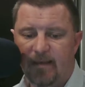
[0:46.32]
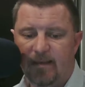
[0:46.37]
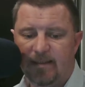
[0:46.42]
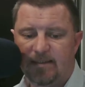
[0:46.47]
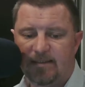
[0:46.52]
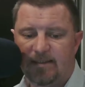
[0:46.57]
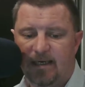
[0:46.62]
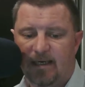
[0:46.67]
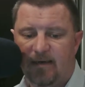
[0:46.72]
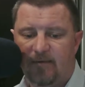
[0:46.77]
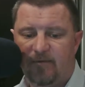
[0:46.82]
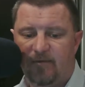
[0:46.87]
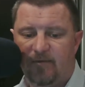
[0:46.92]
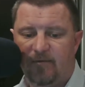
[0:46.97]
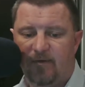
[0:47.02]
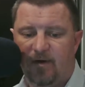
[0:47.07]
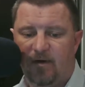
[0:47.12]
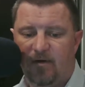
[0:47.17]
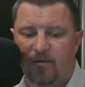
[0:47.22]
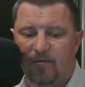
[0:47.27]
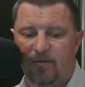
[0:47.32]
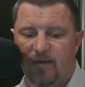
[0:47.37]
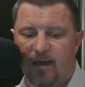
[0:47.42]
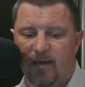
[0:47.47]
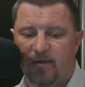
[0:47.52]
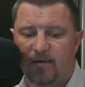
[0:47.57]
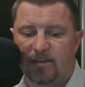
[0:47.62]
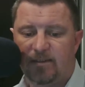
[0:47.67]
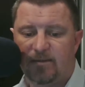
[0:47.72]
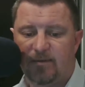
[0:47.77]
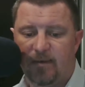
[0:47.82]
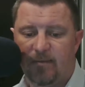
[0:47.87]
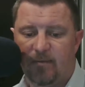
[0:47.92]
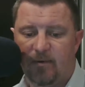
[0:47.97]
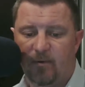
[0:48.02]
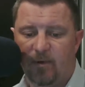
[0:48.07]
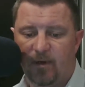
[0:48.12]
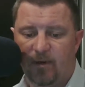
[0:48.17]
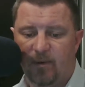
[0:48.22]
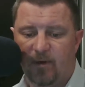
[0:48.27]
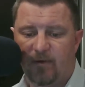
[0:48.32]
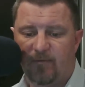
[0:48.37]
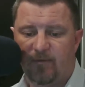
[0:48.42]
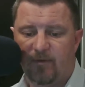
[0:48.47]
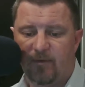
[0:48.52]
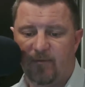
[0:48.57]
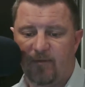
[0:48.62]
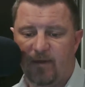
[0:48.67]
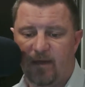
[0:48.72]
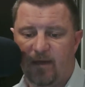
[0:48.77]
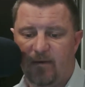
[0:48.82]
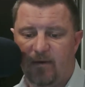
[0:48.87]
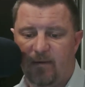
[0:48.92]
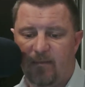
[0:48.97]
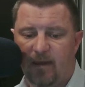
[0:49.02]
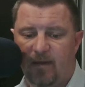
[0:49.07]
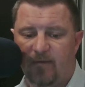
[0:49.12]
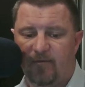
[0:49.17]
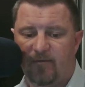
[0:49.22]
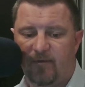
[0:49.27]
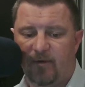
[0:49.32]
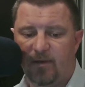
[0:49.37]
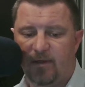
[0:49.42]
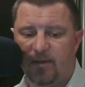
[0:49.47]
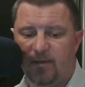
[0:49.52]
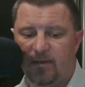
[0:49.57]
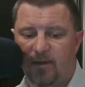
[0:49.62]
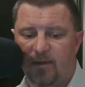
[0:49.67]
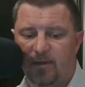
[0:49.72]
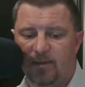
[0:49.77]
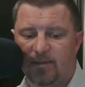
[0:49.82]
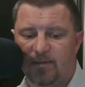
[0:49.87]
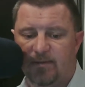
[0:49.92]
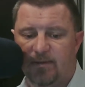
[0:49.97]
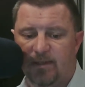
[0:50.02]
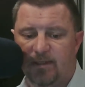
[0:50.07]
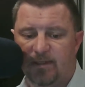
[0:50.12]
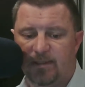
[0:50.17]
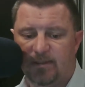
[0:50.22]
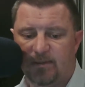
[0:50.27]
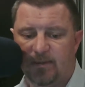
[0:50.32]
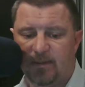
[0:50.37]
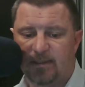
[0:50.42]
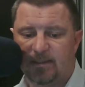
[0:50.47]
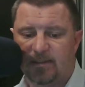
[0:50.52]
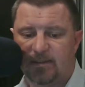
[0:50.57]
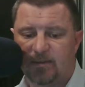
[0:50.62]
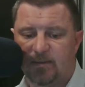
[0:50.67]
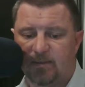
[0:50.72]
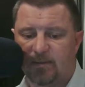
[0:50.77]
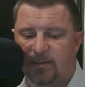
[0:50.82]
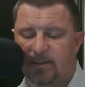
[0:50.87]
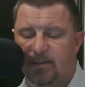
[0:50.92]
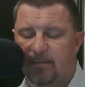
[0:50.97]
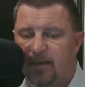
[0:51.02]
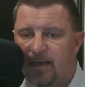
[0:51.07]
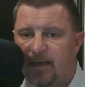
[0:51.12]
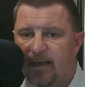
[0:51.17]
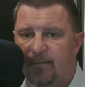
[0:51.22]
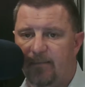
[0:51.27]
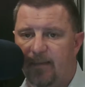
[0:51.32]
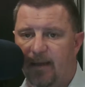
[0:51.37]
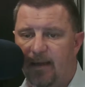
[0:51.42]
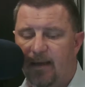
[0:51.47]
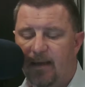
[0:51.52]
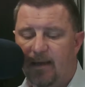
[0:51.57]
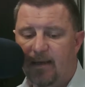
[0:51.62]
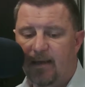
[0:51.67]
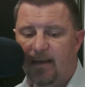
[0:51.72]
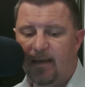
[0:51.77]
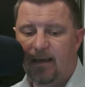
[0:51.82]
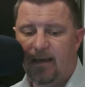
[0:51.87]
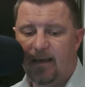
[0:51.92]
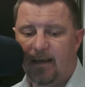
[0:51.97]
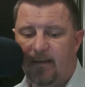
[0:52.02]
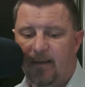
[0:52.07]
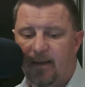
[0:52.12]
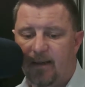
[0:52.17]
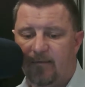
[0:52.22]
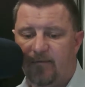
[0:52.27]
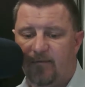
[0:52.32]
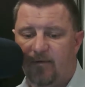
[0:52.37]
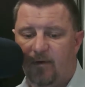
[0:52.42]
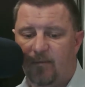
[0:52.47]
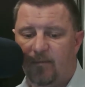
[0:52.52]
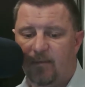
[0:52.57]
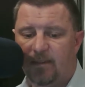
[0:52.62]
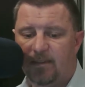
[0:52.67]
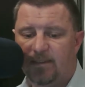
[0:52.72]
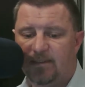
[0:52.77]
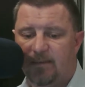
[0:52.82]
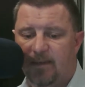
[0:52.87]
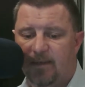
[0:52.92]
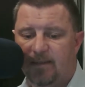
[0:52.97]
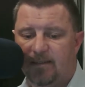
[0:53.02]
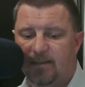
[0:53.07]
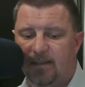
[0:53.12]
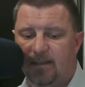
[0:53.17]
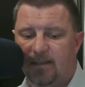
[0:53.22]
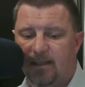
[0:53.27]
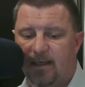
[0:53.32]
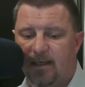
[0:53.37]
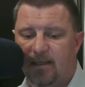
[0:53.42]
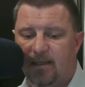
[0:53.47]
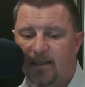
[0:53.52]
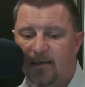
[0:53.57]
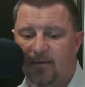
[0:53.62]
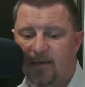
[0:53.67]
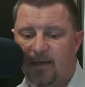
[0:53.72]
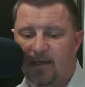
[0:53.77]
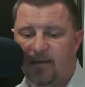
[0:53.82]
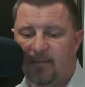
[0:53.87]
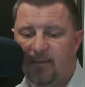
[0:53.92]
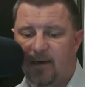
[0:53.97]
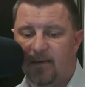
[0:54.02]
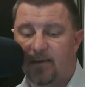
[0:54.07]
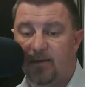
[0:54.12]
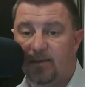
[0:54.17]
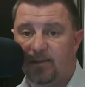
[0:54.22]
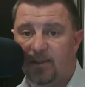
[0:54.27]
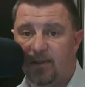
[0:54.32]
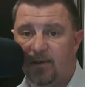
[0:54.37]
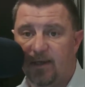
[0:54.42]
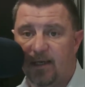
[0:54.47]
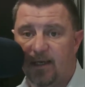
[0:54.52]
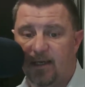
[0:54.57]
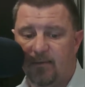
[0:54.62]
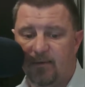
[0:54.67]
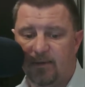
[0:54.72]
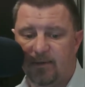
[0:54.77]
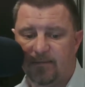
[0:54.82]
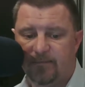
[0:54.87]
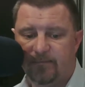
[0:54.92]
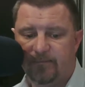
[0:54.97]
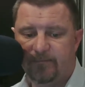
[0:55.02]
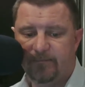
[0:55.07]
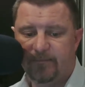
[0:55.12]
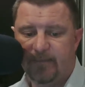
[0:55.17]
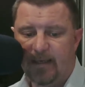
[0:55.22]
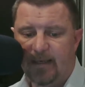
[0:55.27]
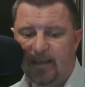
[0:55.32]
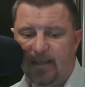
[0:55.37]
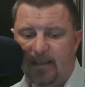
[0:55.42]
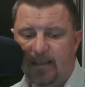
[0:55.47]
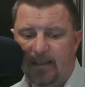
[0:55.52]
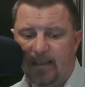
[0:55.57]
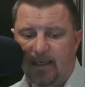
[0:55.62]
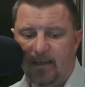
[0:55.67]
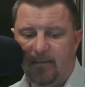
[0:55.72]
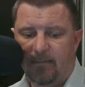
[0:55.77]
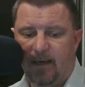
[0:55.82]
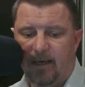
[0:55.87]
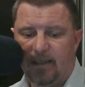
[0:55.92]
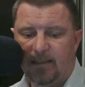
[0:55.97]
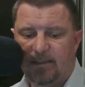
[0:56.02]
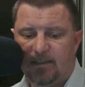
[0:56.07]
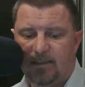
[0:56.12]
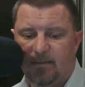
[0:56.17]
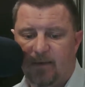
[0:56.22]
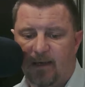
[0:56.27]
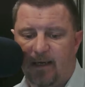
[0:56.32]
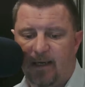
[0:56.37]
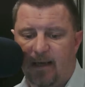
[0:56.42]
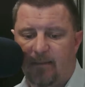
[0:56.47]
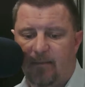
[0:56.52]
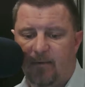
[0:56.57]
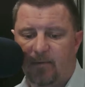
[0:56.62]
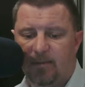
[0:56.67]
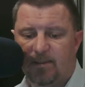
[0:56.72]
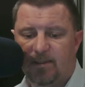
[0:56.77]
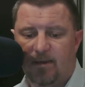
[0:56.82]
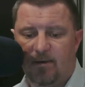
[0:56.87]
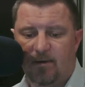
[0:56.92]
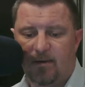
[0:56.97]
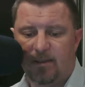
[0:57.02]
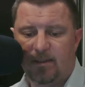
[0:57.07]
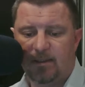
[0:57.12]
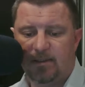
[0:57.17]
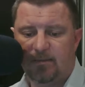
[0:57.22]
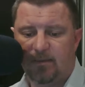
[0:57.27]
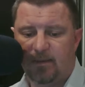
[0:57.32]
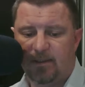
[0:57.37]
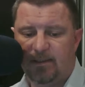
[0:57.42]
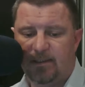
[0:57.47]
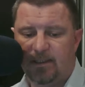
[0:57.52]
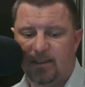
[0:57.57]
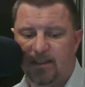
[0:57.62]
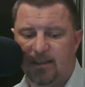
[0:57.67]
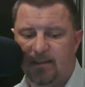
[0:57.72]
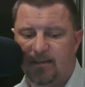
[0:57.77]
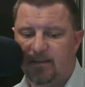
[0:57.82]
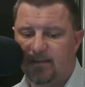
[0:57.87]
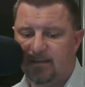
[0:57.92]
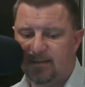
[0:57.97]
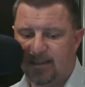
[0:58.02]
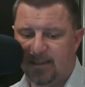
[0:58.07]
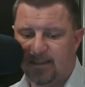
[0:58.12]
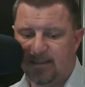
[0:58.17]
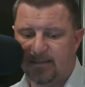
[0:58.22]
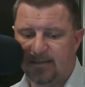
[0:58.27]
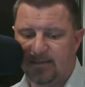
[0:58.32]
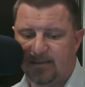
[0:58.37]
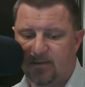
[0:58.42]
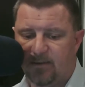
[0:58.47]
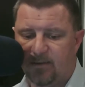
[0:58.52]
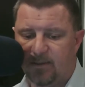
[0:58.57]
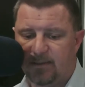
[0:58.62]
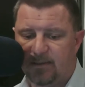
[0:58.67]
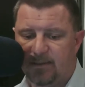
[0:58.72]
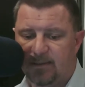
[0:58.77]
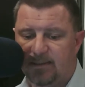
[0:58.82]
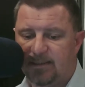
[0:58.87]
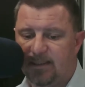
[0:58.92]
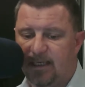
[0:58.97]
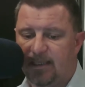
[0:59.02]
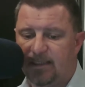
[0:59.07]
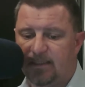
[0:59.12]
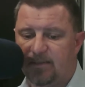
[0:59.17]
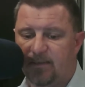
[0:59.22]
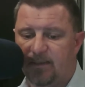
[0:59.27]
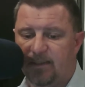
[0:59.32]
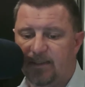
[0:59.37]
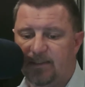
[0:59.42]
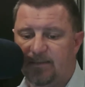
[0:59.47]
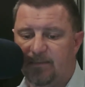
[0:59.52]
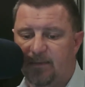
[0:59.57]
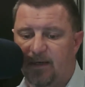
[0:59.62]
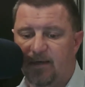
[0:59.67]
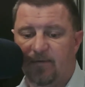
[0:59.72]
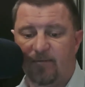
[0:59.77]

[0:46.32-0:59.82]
The staff involved are extremely regretful of the error and fully acknowledge the distress caused the man. And uh, that from Inspector and Area Commander Donna Howard. In March, the Wairarapa was the hottest region in New Zealand, according to stats released by